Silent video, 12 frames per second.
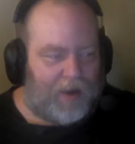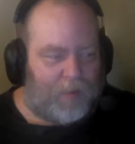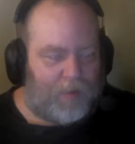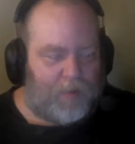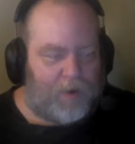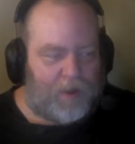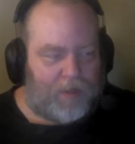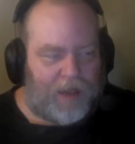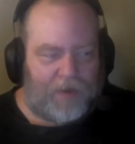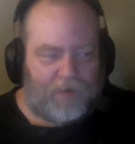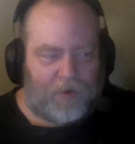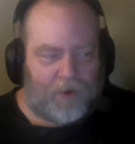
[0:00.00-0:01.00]
we wanted to
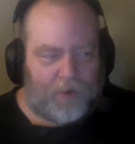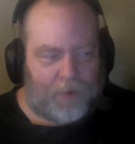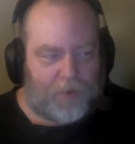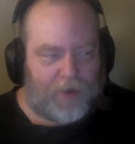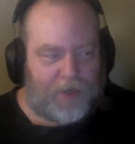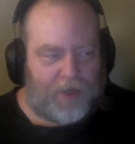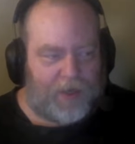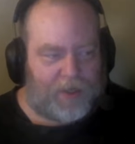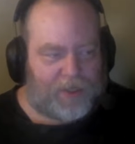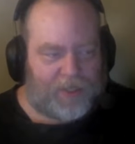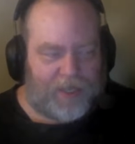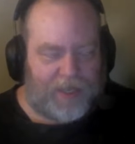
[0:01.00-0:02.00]
have all three,
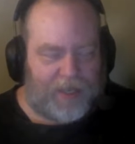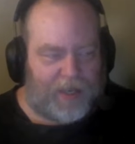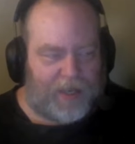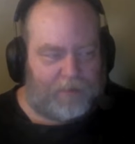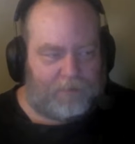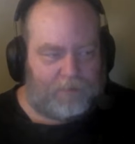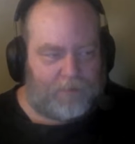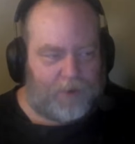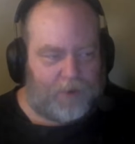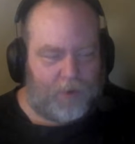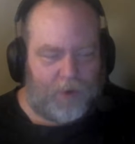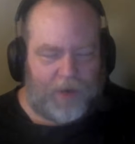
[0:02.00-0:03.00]
just like
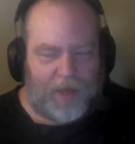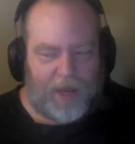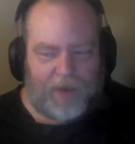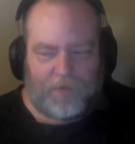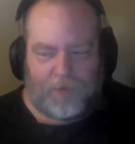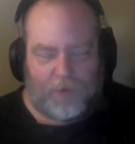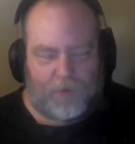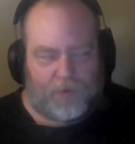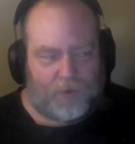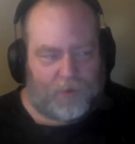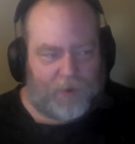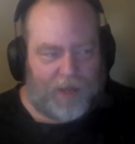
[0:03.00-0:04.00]
any iPhone
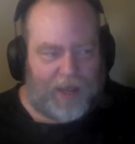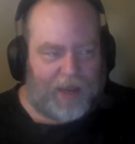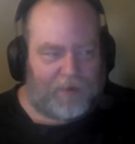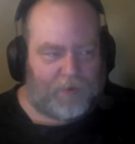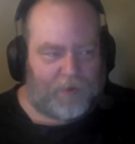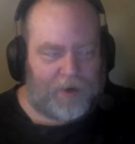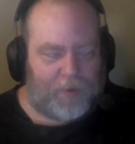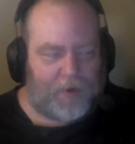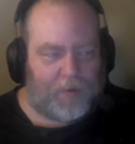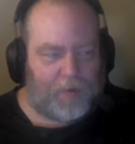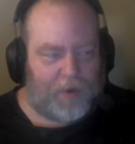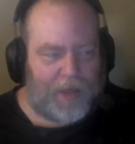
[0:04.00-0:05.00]
user would have, or
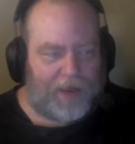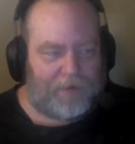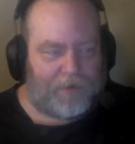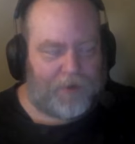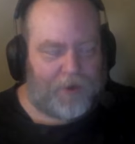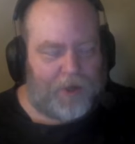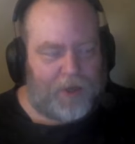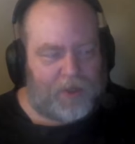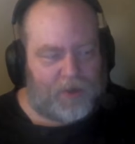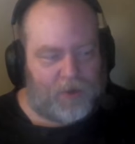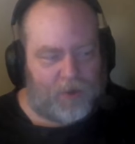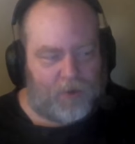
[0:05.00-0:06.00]
anyone would have.
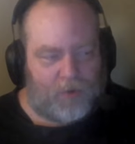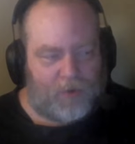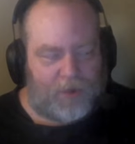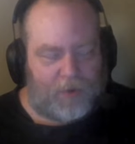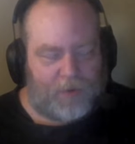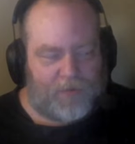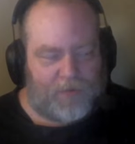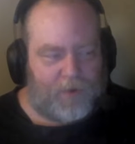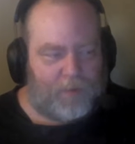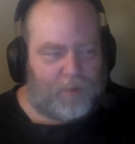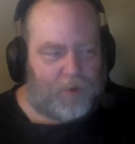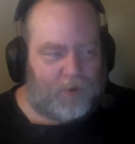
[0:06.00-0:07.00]
So that was
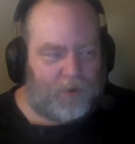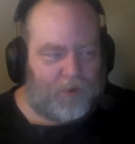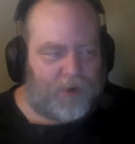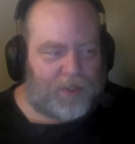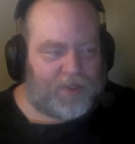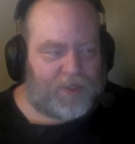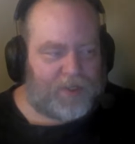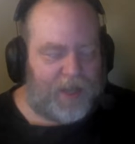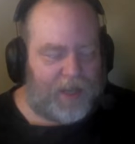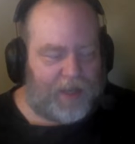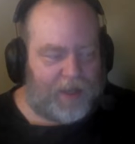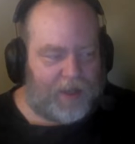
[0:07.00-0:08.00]
very important to us.
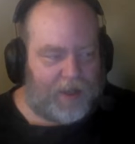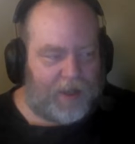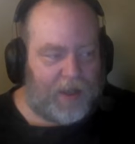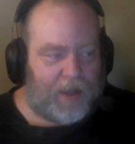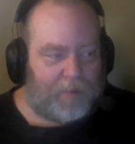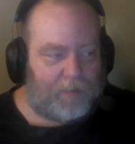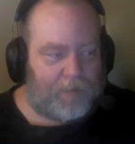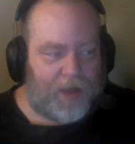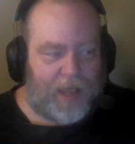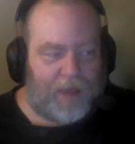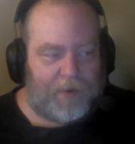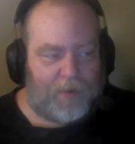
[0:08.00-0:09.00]
And yeah, I'm
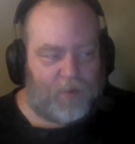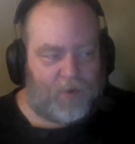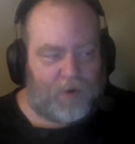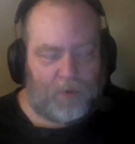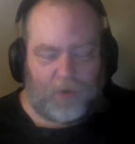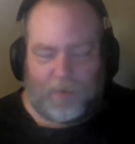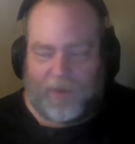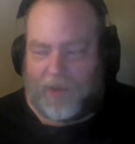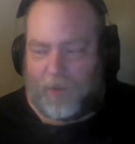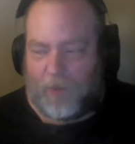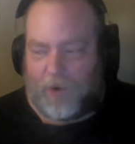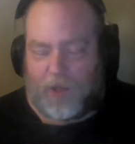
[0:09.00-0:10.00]
pretty happy we're able to make
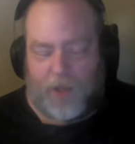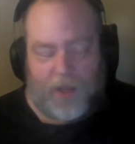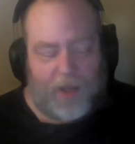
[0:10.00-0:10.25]
it work.